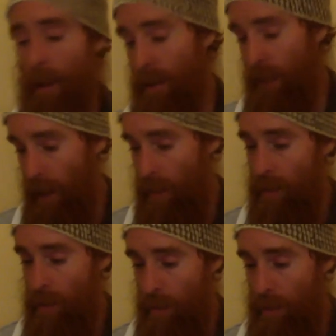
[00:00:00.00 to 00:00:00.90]
bowed
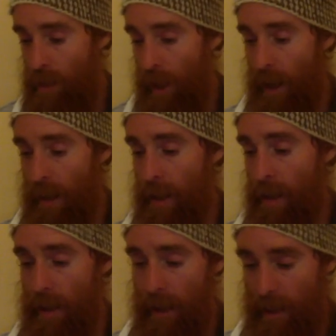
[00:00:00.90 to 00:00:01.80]
down to the Messiah
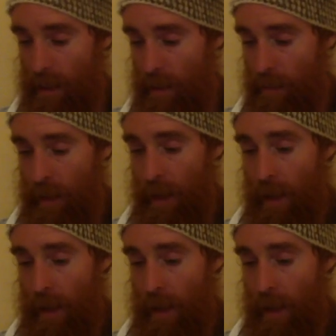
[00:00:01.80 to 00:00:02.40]
in the